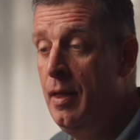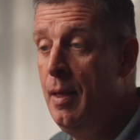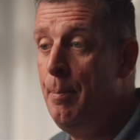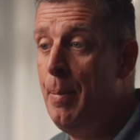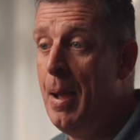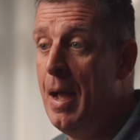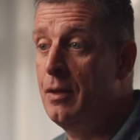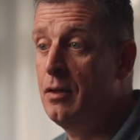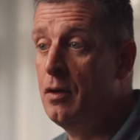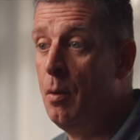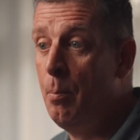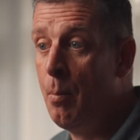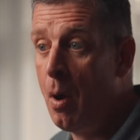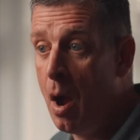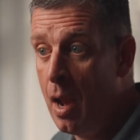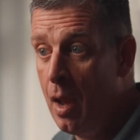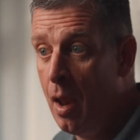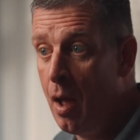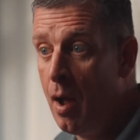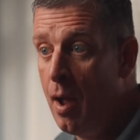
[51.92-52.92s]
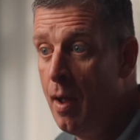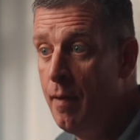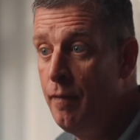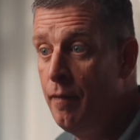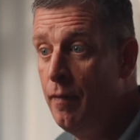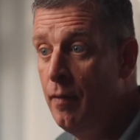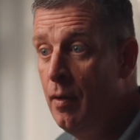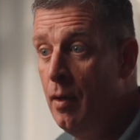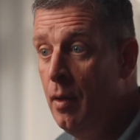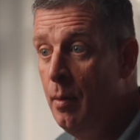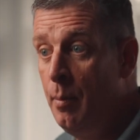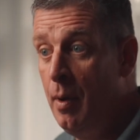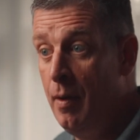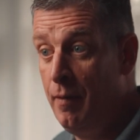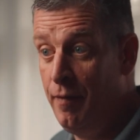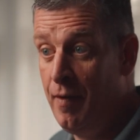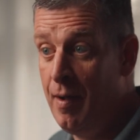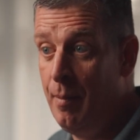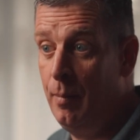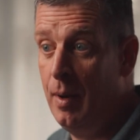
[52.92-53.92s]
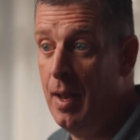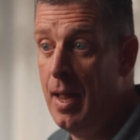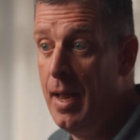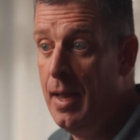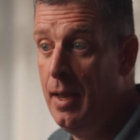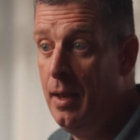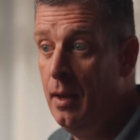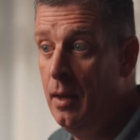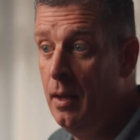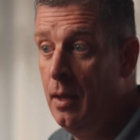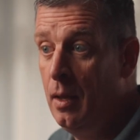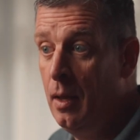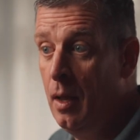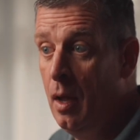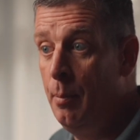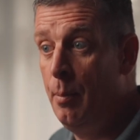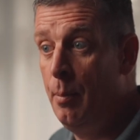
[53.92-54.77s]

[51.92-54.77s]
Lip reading: the impact on my life, my family, and